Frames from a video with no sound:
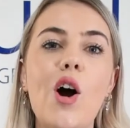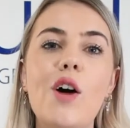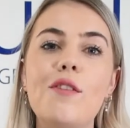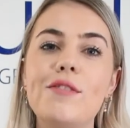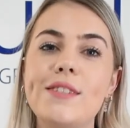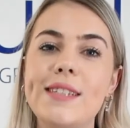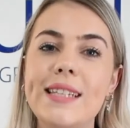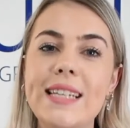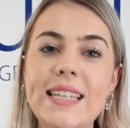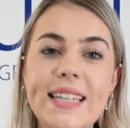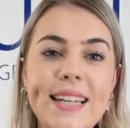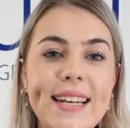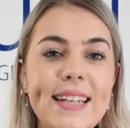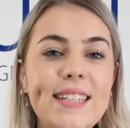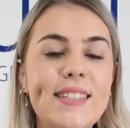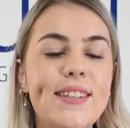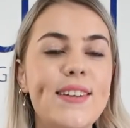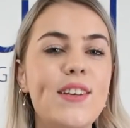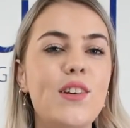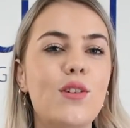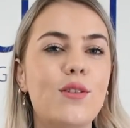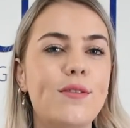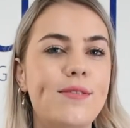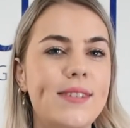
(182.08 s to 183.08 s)
of
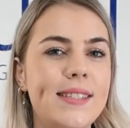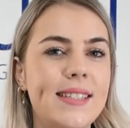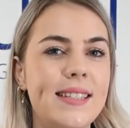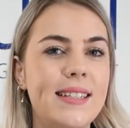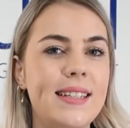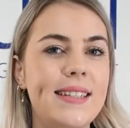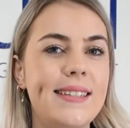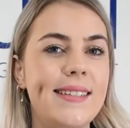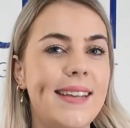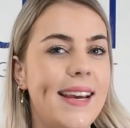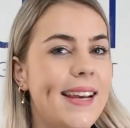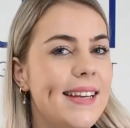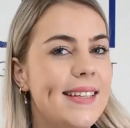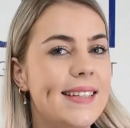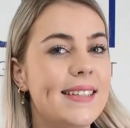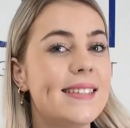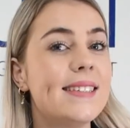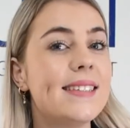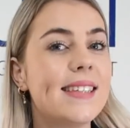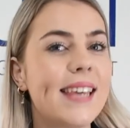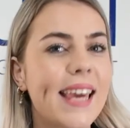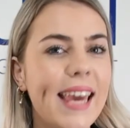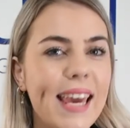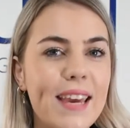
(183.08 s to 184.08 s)
selecting your
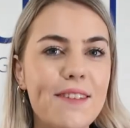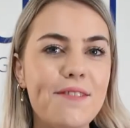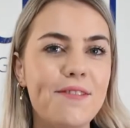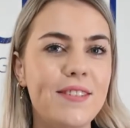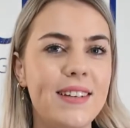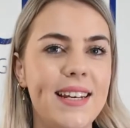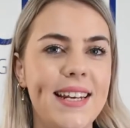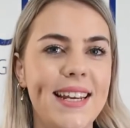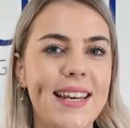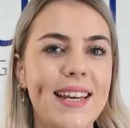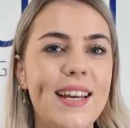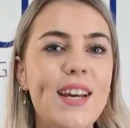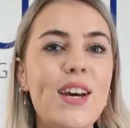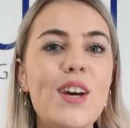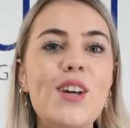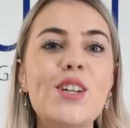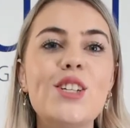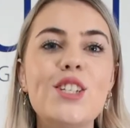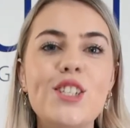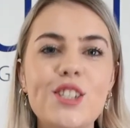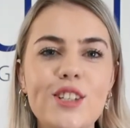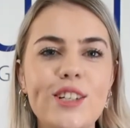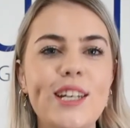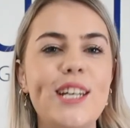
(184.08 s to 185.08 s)
facilitators carefully
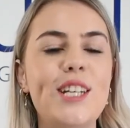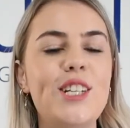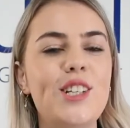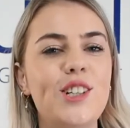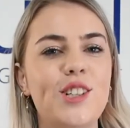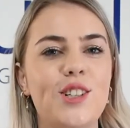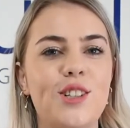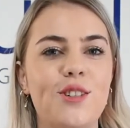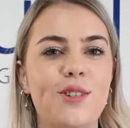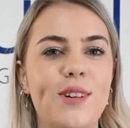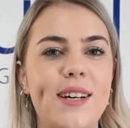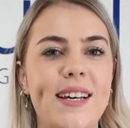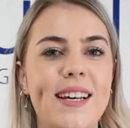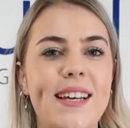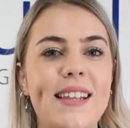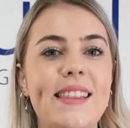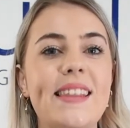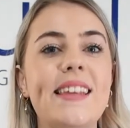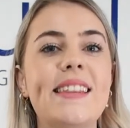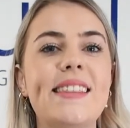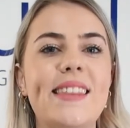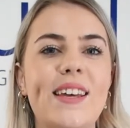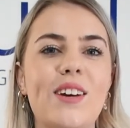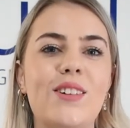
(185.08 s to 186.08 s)
to ensure
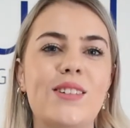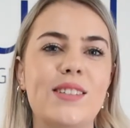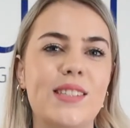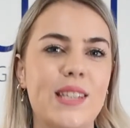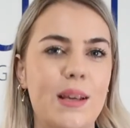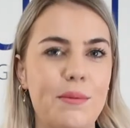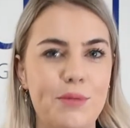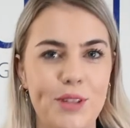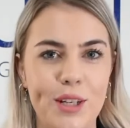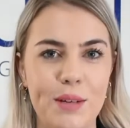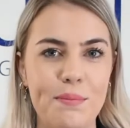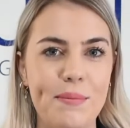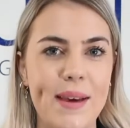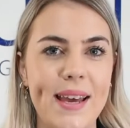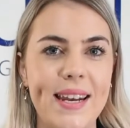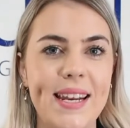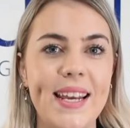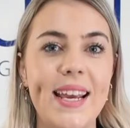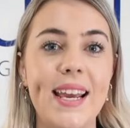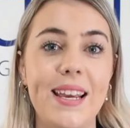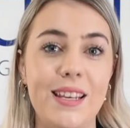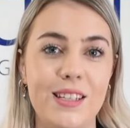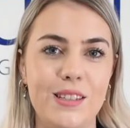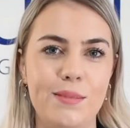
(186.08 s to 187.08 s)
that they are subject
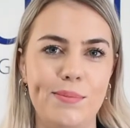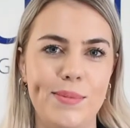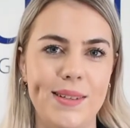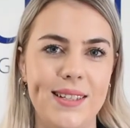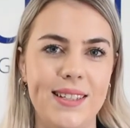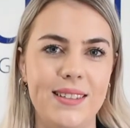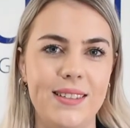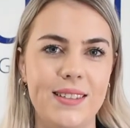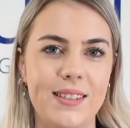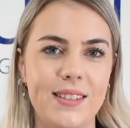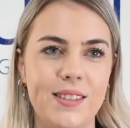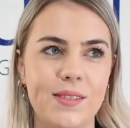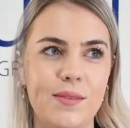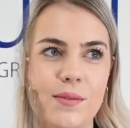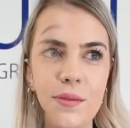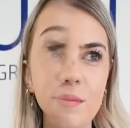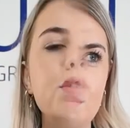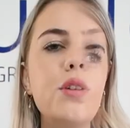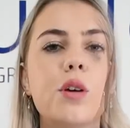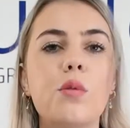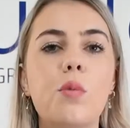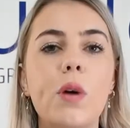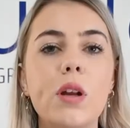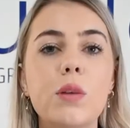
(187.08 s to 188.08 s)
matter experts.
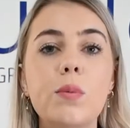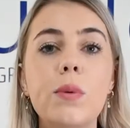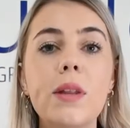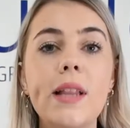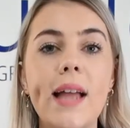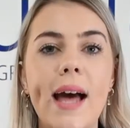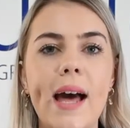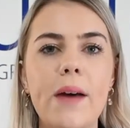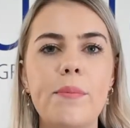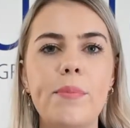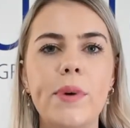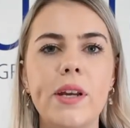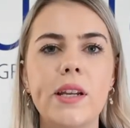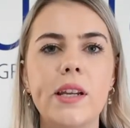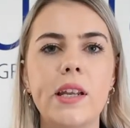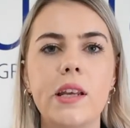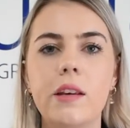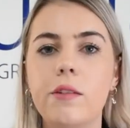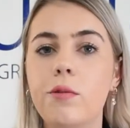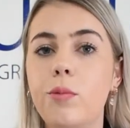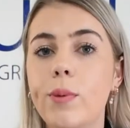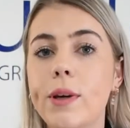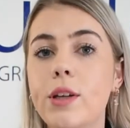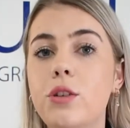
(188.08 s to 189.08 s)
So what will happen
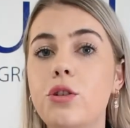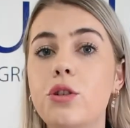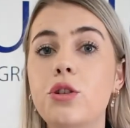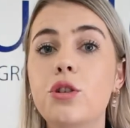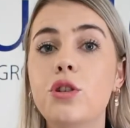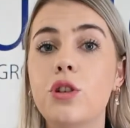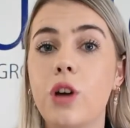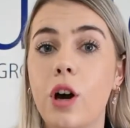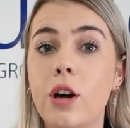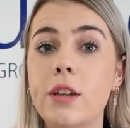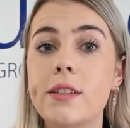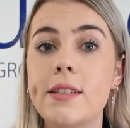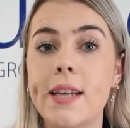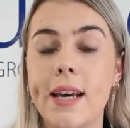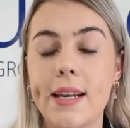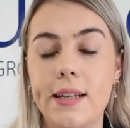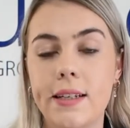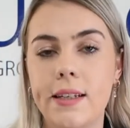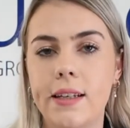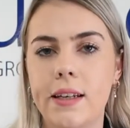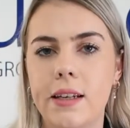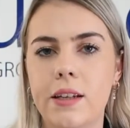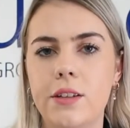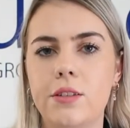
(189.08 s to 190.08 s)
if we do not
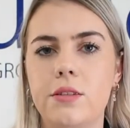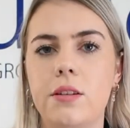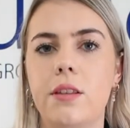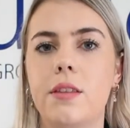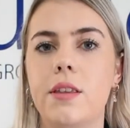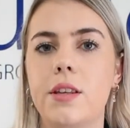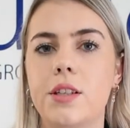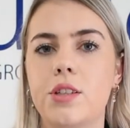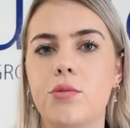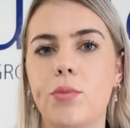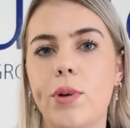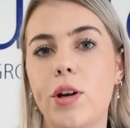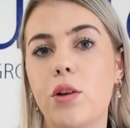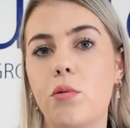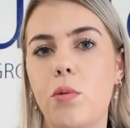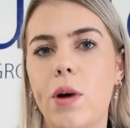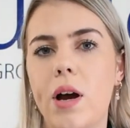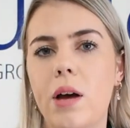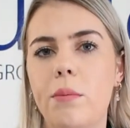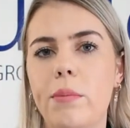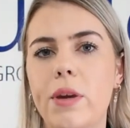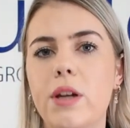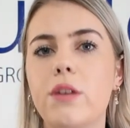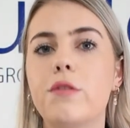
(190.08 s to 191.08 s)
adhere to this
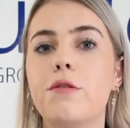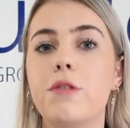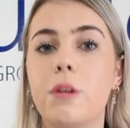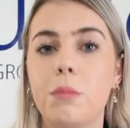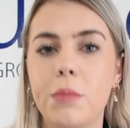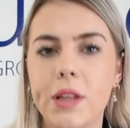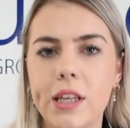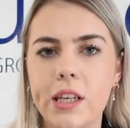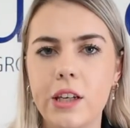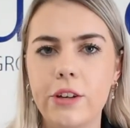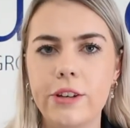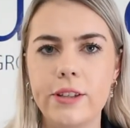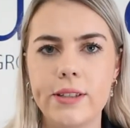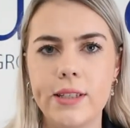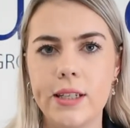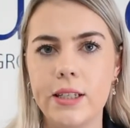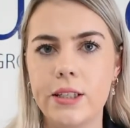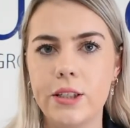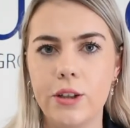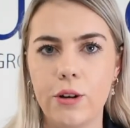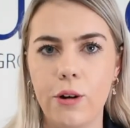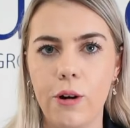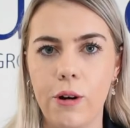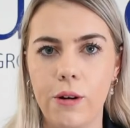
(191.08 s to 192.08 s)
requirement from the
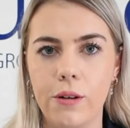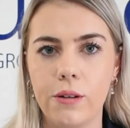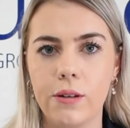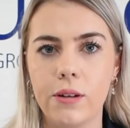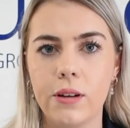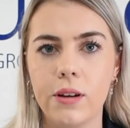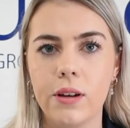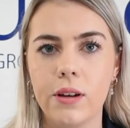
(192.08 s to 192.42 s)
QCTO?